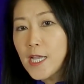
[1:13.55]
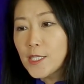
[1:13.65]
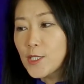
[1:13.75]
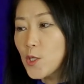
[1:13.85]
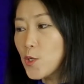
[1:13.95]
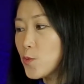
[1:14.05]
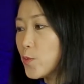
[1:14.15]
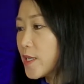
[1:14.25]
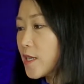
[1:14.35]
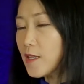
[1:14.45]
So
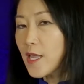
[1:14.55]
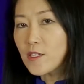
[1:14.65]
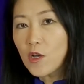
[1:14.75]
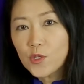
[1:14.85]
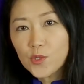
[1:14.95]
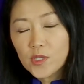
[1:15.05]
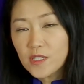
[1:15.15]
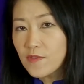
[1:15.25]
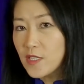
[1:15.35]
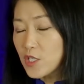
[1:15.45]
we collect all sorts
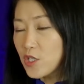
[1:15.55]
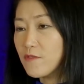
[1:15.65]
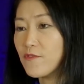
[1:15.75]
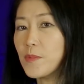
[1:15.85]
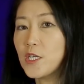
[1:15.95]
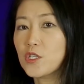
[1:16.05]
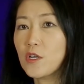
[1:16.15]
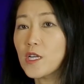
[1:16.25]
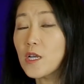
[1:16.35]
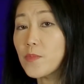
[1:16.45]
of ESG information
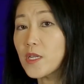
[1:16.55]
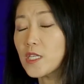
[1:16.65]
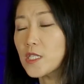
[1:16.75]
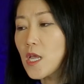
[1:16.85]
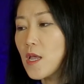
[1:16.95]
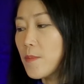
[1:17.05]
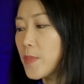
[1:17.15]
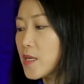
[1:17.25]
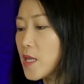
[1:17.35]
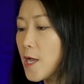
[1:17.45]
on companies.
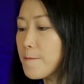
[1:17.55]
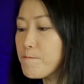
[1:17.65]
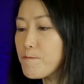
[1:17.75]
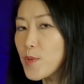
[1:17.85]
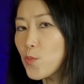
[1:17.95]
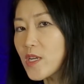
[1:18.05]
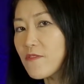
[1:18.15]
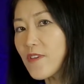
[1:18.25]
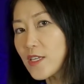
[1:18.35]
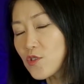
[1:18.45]
But what
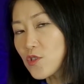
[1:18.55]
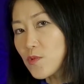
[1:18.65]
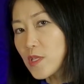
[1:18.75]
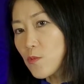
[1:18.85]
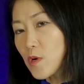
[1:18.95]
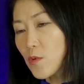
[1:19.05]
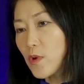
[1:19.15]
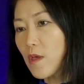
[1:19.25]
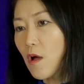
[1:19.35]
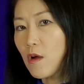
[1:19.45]
investors really work
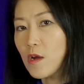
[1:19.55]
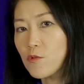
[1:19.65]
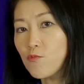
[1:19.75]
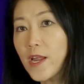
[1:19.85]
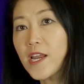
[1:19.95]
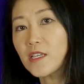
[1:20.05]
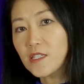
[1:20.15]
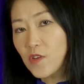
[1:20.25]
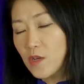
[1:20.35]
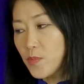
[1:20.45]
with are ratings
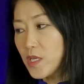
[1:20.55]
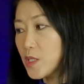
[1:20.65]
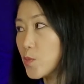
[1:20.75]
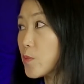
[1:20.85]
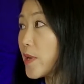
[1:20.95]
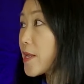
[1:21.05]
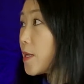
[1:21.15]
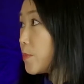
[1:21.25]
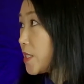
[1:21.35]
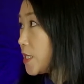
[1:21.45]
of companies. We rate
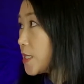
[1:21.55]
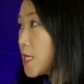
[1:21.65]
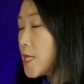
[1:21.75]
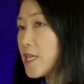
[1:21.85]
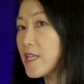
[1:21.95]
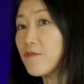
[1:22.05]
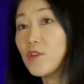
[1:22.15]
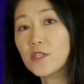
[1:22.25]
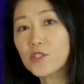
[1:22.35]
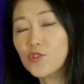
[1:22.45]
companies in every
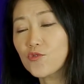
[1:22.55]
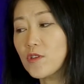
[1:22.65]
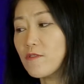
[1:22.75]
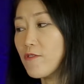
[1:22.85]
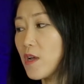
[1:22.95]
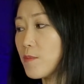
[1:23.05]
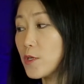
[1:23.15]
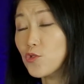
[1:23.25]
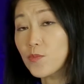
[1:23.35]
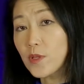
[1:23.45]
industry from a
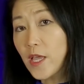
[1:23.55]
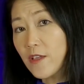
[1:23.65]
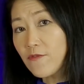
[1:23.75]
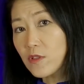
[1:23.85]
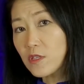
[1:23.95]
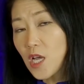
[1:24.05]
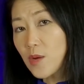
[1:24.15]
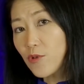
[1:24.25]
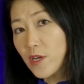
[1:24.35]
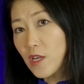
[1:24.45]
AAA for the
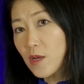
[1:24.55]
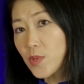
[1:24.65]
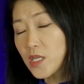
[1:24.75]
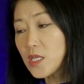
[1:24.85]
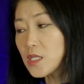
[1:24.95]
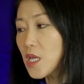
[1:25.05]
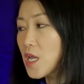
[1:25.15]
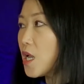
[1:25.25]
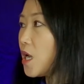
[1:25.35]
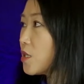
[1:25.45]
top-rated companies
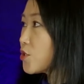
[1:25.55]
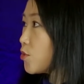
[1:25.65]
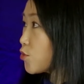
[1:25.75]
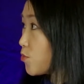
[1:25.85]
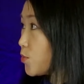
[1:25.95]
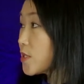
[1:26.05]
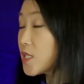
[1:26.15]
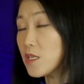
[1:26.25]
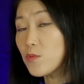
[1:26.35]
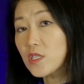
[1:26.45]
to a
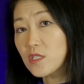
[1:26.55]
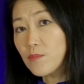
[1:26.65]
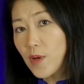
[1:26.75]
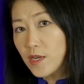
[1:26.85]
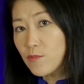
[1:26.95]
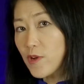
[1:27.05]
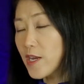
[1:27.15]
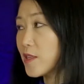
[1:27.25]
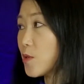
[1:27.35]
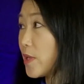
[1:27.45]
CCC, which is the bottom
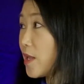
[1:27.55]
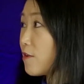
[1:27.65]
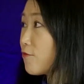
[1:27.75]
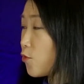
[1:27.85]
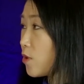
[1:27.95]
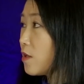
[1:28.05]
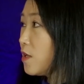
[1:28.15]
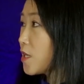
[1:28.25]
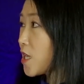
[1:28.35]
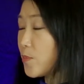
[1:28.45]
rating that we have for
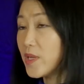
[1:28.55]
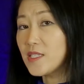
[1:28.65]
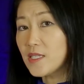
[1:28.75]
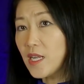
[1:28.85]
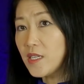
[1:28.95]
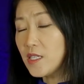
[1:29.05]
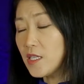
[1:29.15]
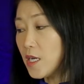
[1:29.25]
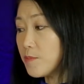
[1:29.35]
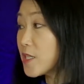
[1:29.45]
companies in
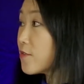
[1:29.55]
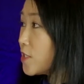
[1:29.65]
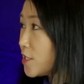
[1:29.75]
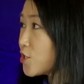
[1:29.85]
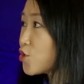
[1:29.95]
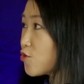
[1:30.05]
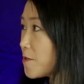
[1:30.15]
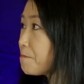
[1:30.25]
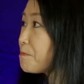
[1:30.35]
any given industry.